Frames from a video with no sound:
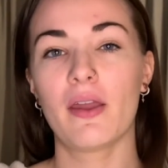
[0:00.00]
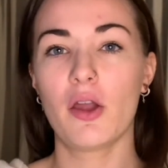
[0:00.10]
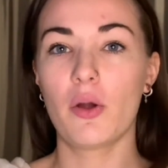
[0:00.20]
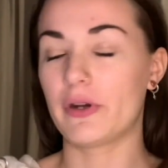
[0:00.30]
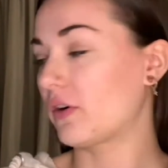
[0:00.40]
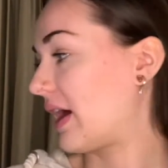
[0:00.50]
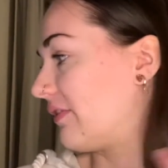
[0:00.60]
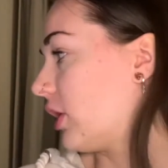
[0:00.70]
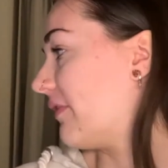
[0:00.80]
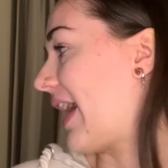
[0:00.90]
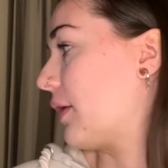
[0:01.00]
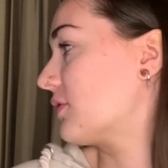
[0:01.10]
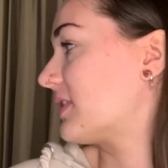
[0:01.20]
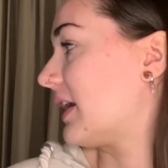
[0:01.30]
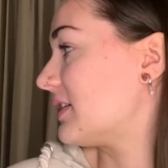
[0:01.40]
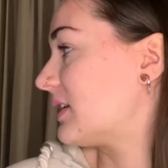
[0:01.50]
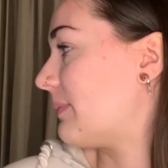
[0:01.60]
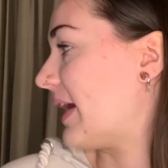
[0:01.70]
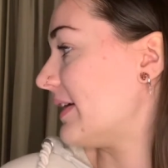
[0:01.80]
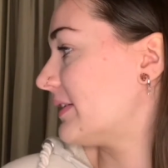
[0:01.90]
We don't have a lot of outside
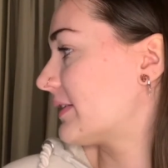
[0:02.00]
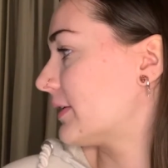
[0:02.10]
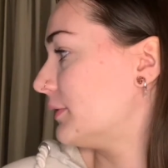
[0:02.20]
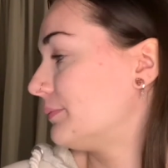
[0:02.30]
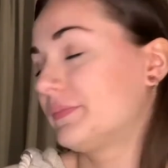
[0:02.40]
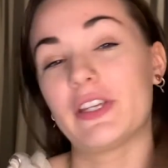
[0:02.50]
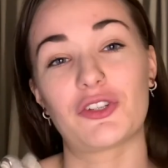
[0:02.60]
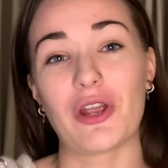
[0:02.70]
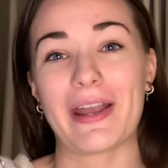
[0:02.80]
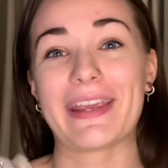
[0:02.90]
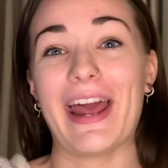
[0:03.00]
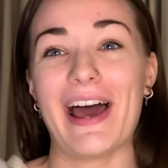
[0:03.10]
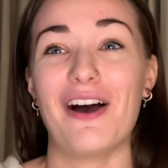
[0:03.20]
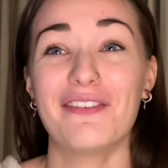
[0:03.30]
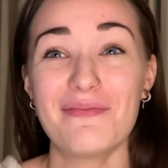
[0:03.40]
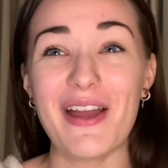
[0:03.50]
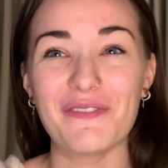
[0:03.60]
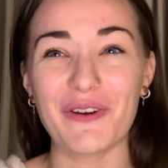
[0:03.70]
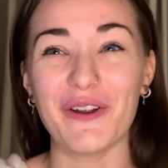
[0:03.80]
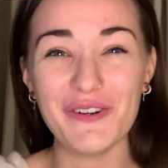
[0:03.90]
space. He's trying to get out of my
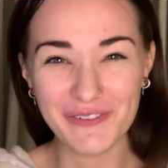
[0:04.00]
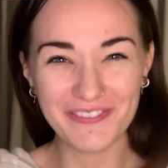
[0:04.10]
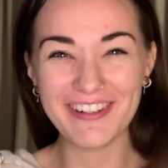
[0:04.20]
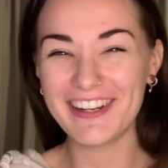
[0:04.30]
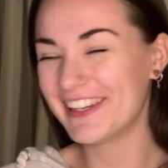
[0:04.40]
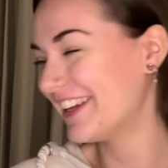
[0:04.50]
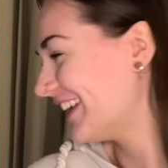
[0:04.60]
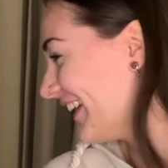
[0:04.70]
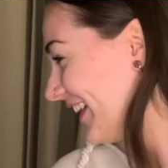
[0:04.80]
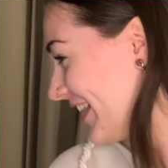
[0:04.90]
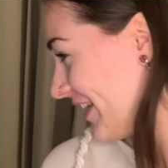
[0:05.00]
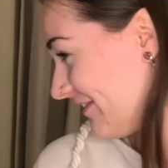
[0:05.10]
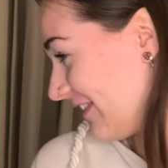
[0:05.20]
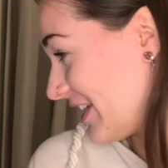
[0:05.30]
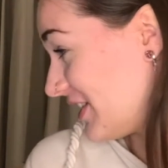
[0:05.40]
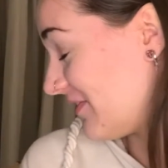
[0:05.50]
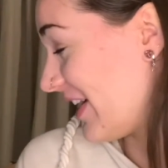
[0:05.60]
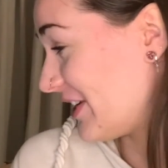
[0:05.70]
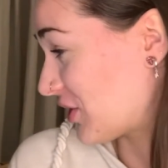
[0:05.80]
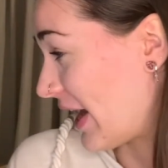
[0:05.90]
room. Reggie, where are
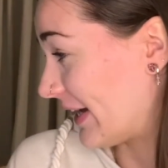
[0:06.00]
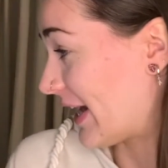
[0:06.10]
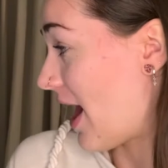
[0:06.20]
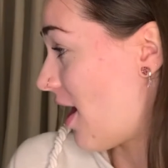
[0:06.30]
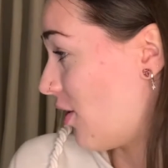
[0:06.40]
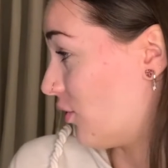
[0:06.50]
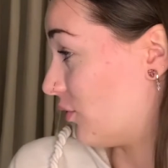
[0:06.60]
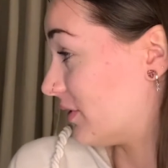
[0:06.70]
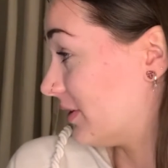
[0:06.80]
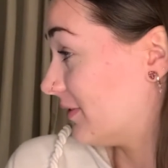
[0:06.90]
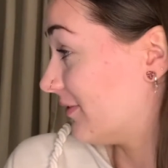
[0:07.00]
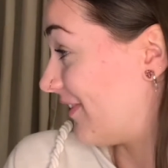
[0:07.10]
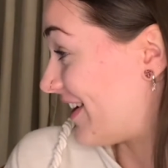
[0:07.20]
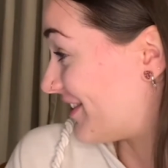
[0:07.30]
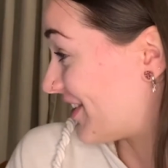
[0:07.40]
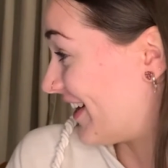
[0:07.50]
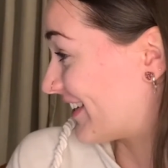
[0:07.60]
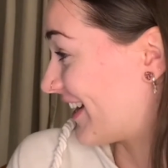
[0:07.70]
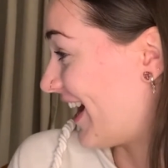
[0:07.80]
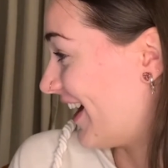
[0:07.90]
you trying to go? Where are you trying
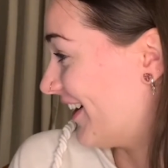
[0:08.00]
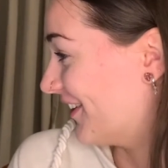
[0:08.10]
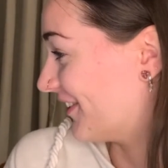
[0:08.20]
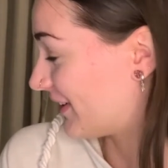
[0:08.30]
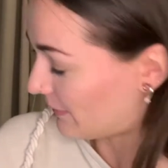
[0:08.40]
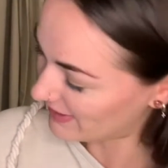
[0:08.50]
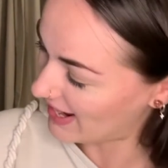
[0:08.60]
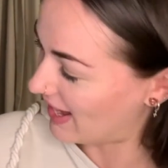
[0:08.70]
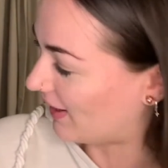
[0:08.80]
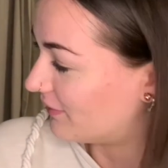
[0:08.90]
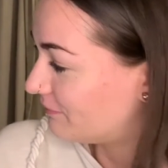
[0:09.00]
to go? Come here.